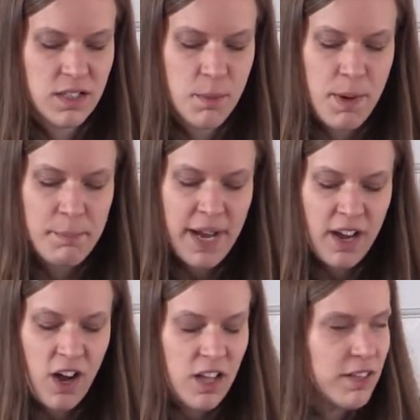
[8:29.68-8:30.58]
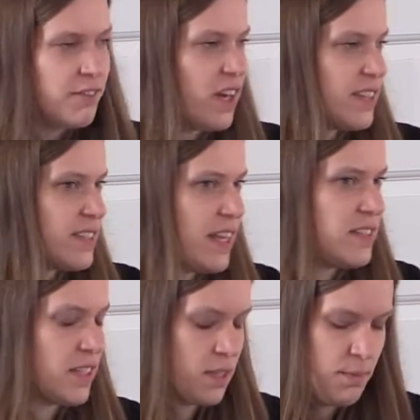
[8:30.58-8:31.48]
but by all of us as
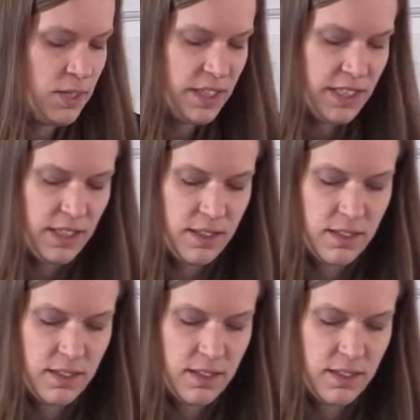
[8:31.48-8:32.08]
a community.